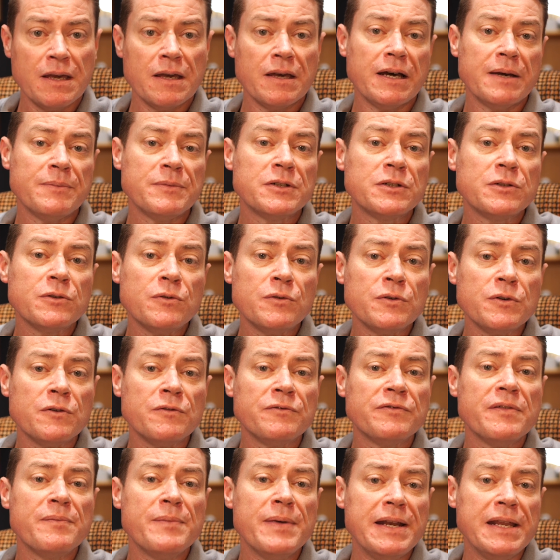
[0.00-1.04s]
I'm sure you're
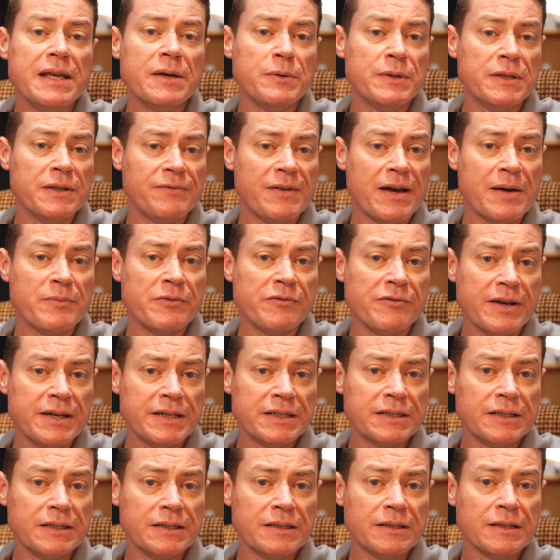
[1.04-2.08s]
familiar with
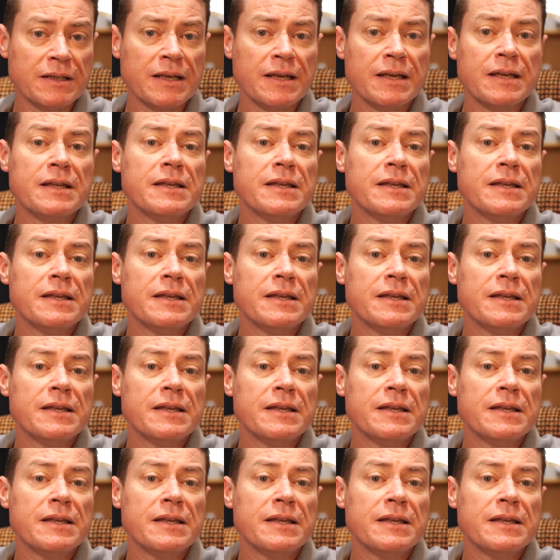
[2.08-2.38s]
evaporation.